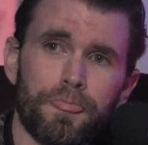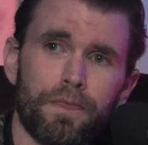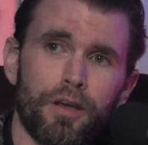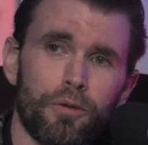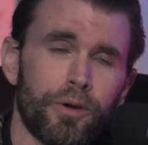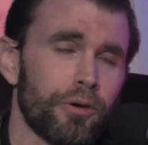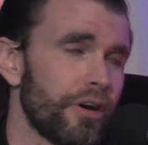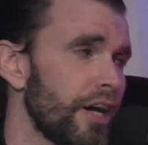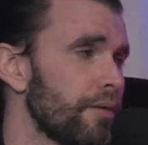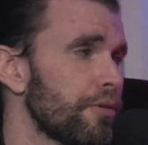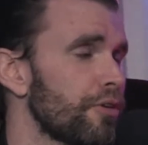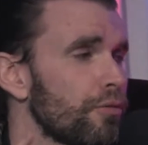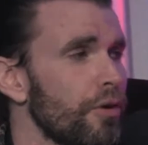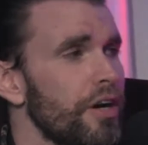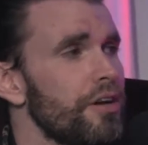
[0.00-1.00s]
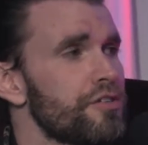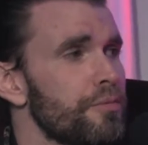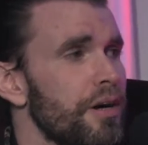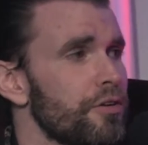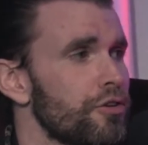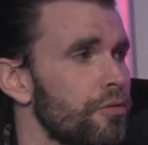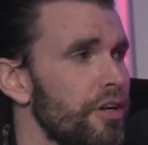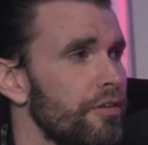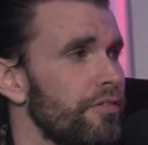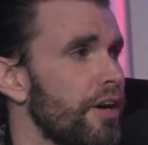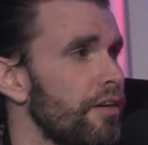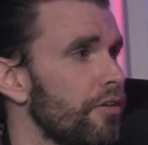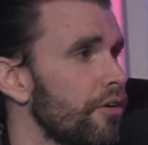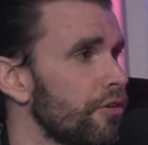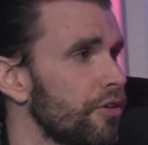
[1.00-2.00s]
We were able to raise about
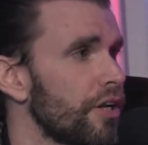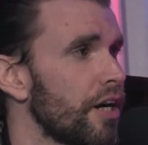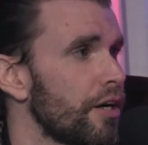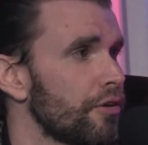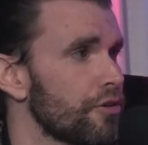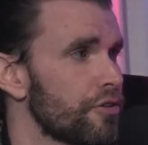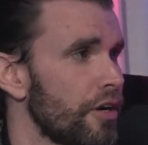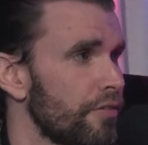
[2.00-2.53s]
$2,500